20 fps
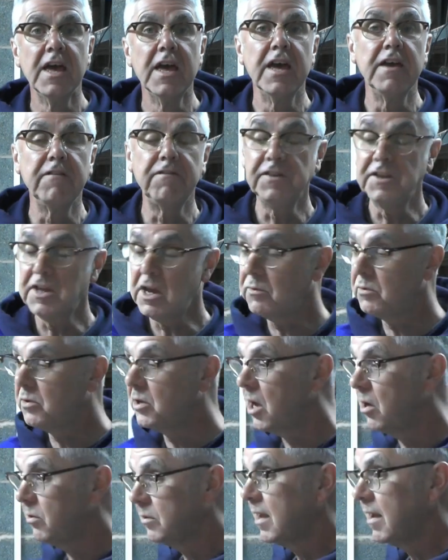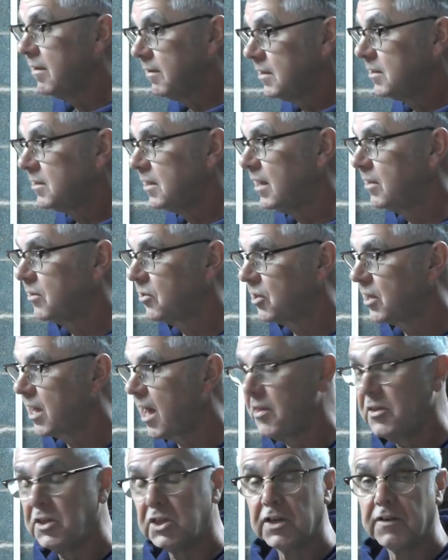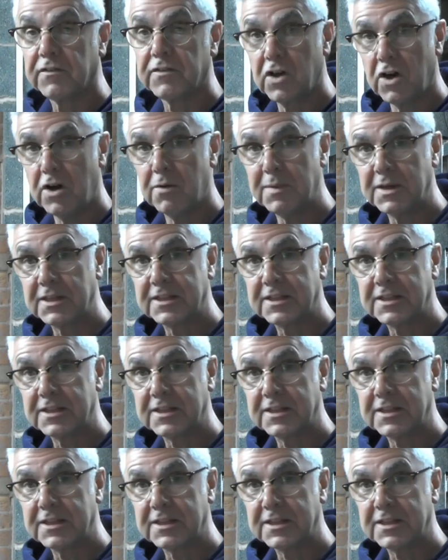If you don't know, down this end of the garage I've got all my